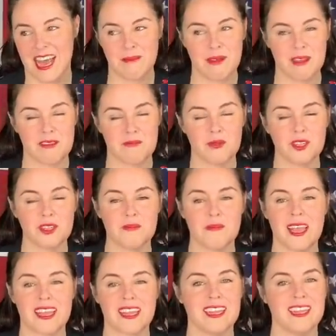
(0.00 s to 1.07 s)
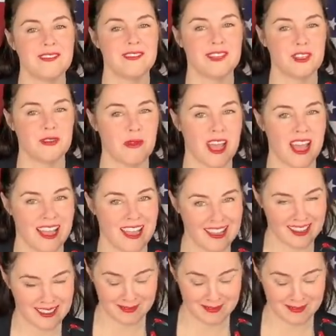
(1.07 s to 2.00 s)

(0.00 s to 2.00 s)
I must put my cleavage away.